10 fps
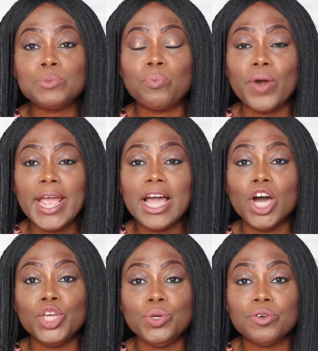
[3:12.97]
spray
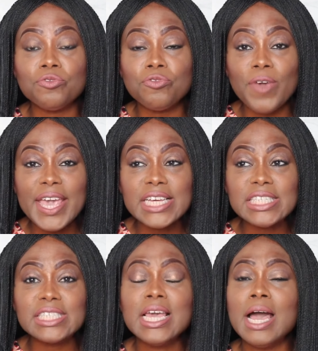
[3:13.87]
on your
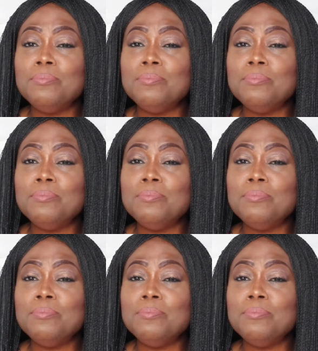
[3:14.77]
face